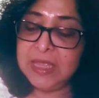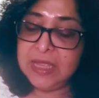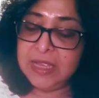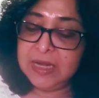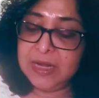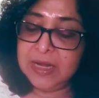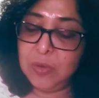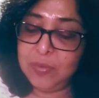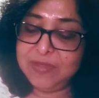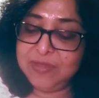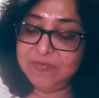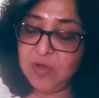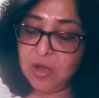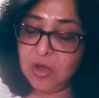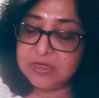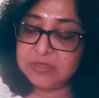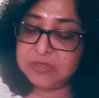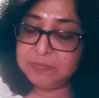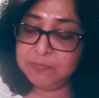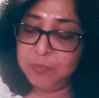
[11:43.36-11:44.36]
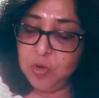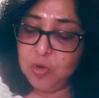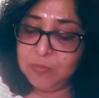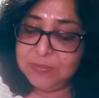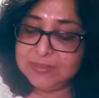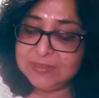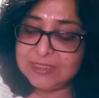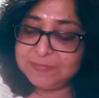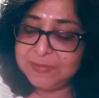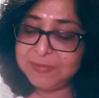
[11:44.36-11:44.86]
Now we've got
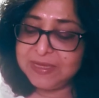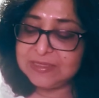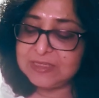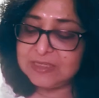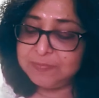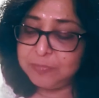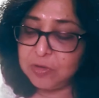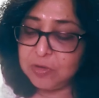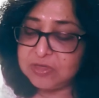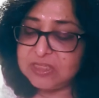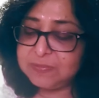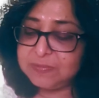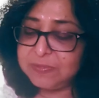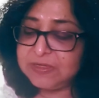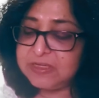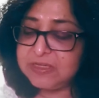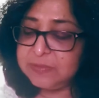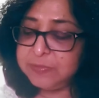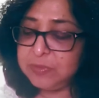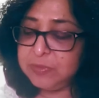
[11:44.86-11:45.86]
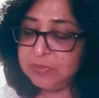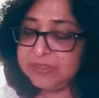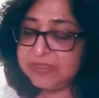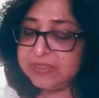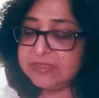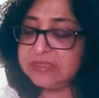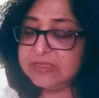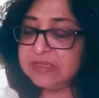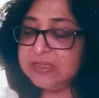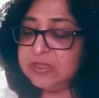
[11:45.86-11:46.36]
Bowman space, proximal tubule,
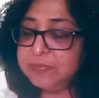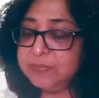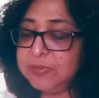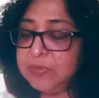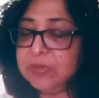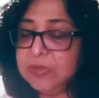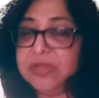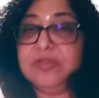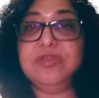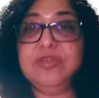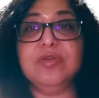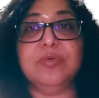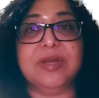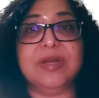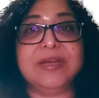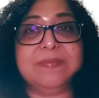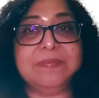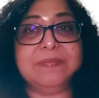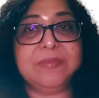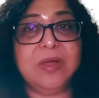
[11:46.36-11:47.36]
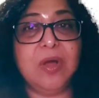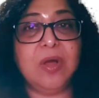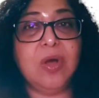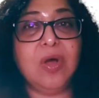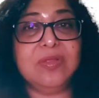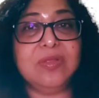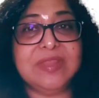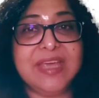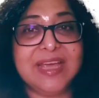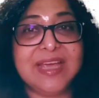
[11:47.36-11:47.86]
distal tubule, urine
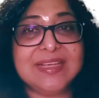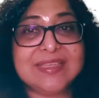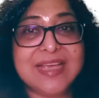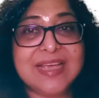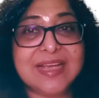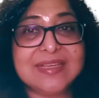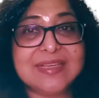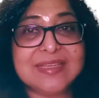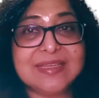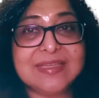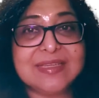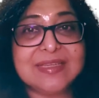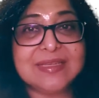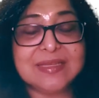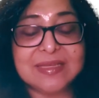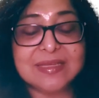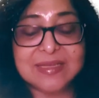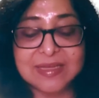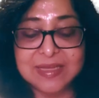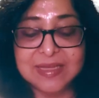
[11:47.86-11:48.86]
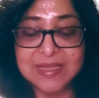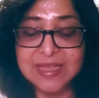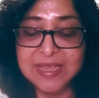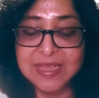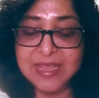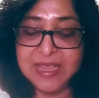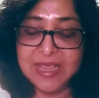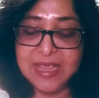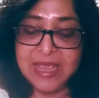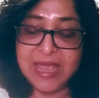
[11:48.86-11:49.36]
on the x-axis.
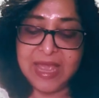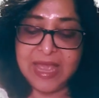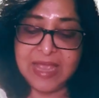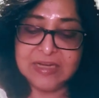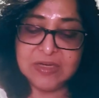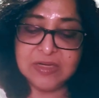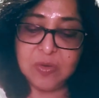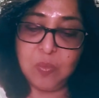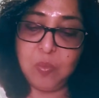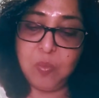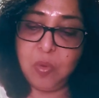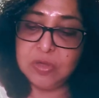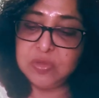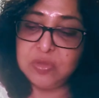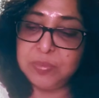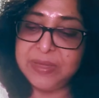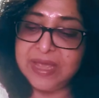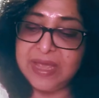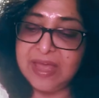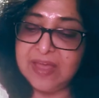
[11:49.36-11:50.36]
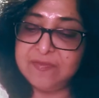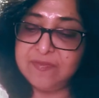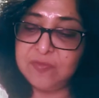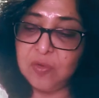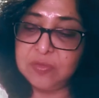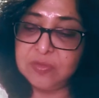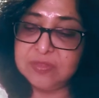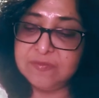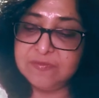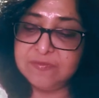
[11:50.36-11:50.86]
And what we have
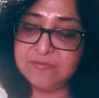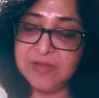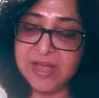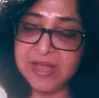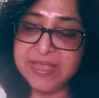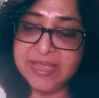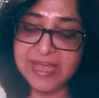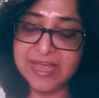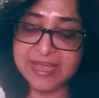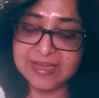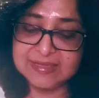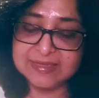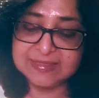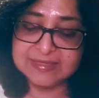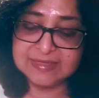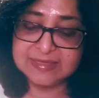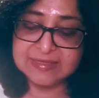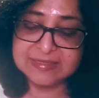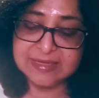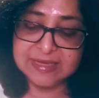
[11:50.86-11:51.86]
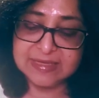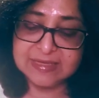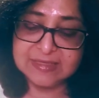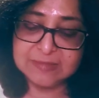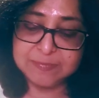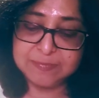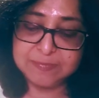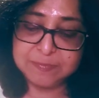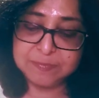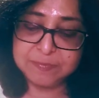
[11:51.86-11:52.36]
on the y-axis
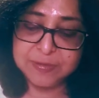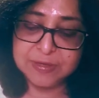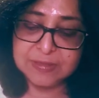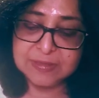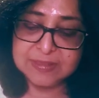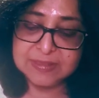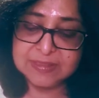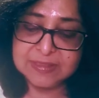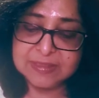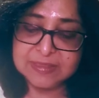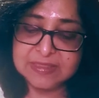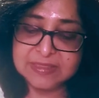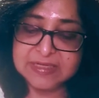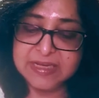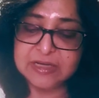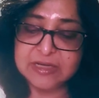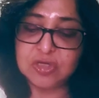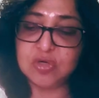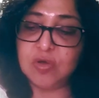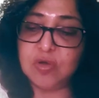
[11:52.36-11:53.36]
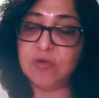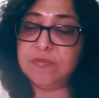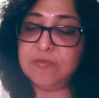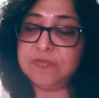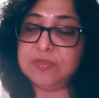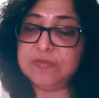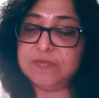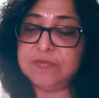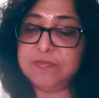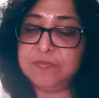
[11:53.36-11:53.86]
is percentage
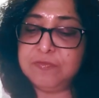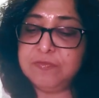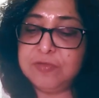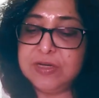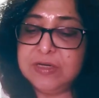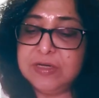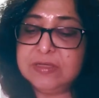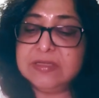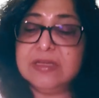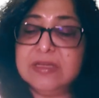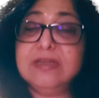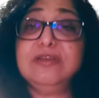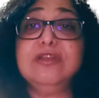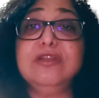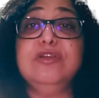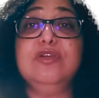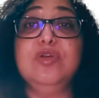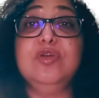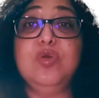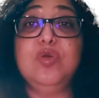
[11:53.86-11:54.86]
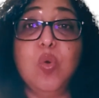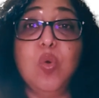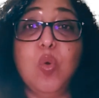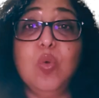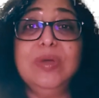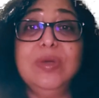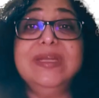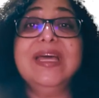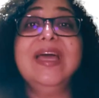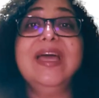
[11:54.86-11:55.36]
of the filtered
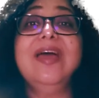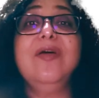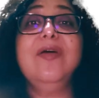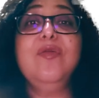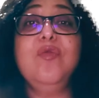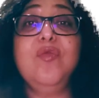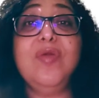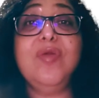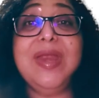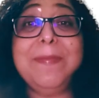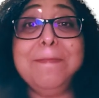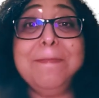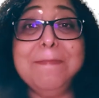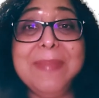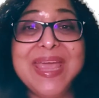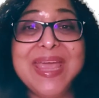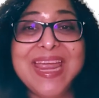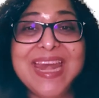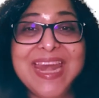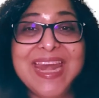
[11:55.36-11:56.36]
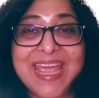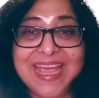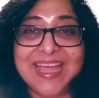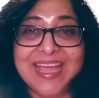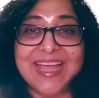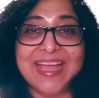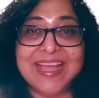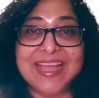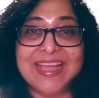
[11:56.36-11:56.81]
load remaining.